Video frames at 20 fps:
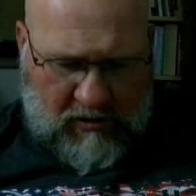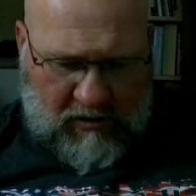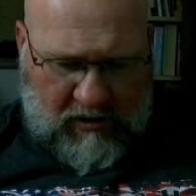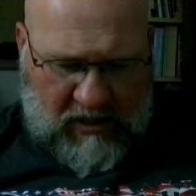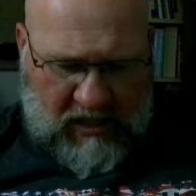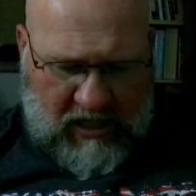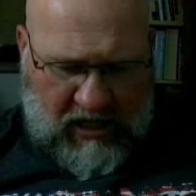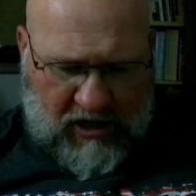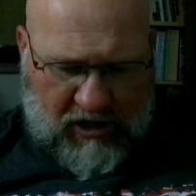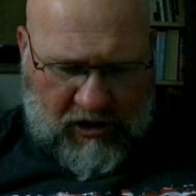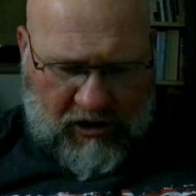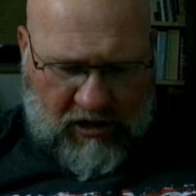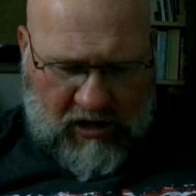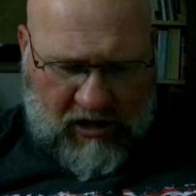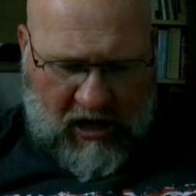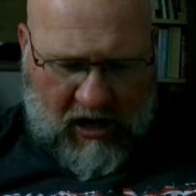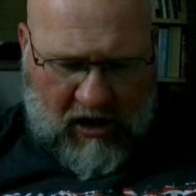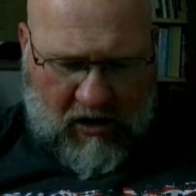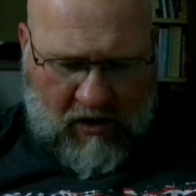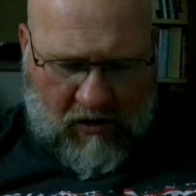deer,
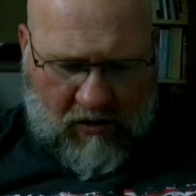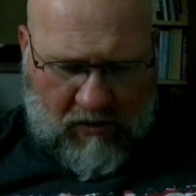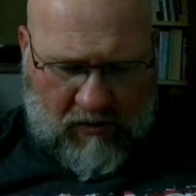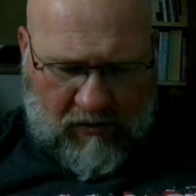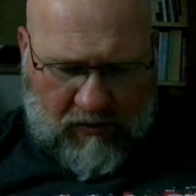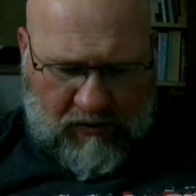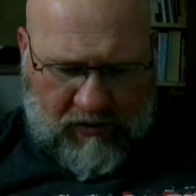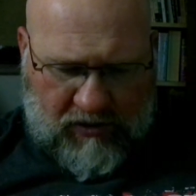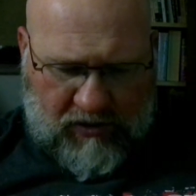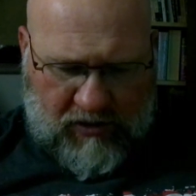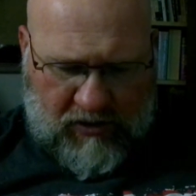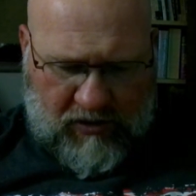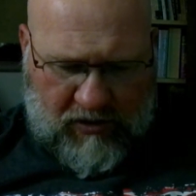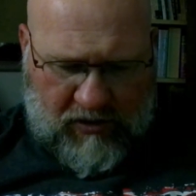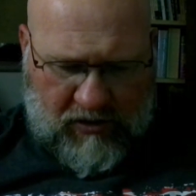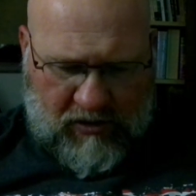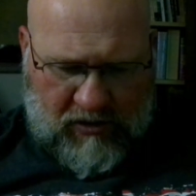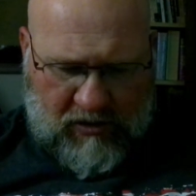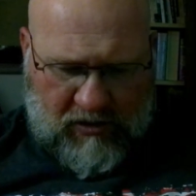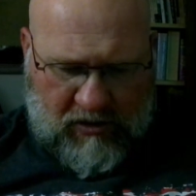hogs,
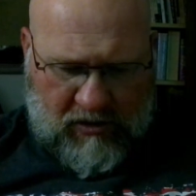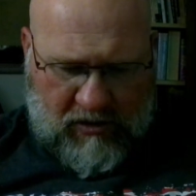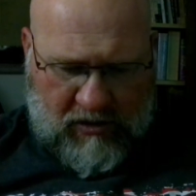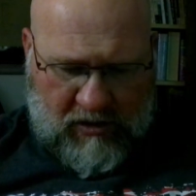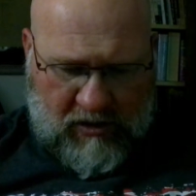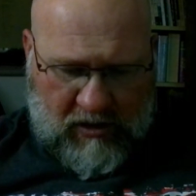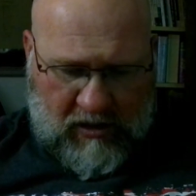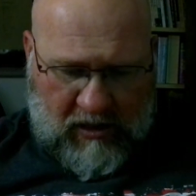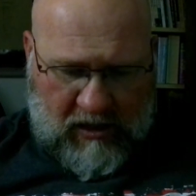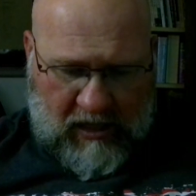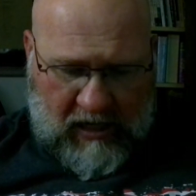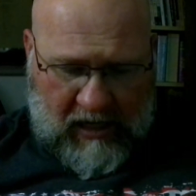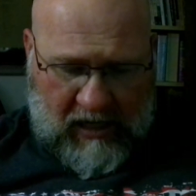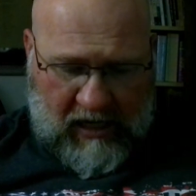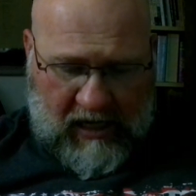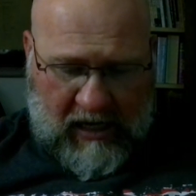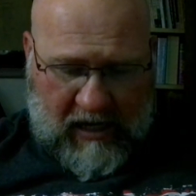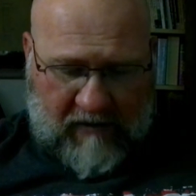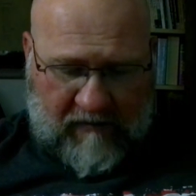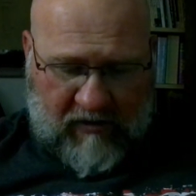and
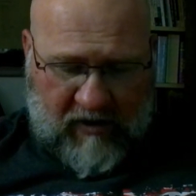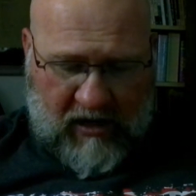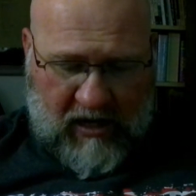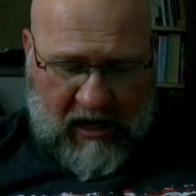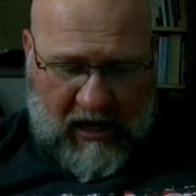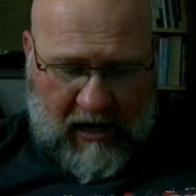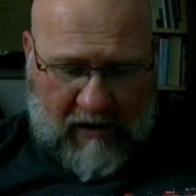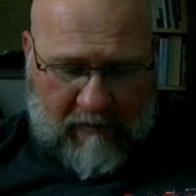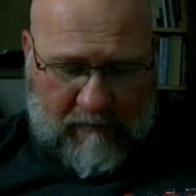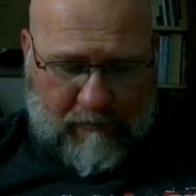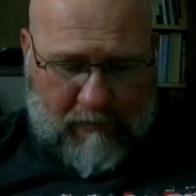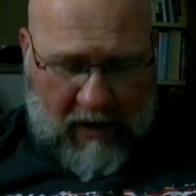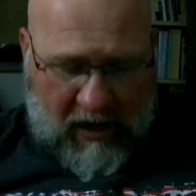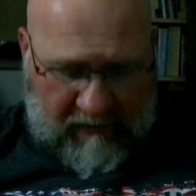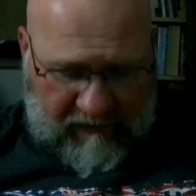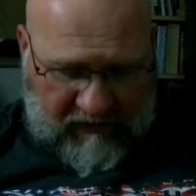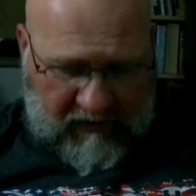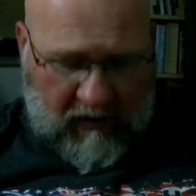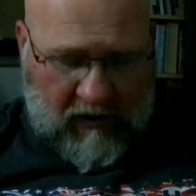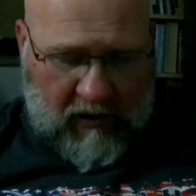even a
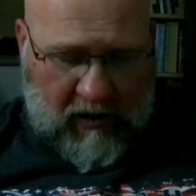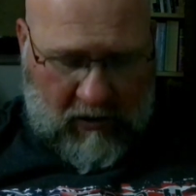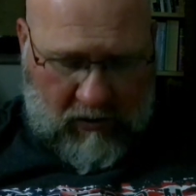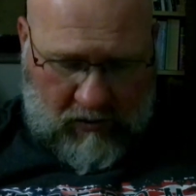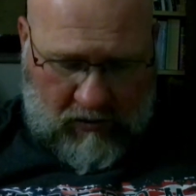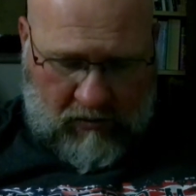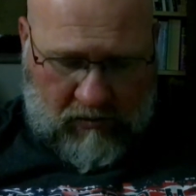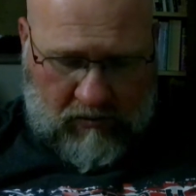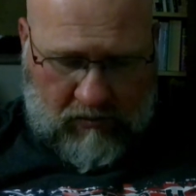buffalo.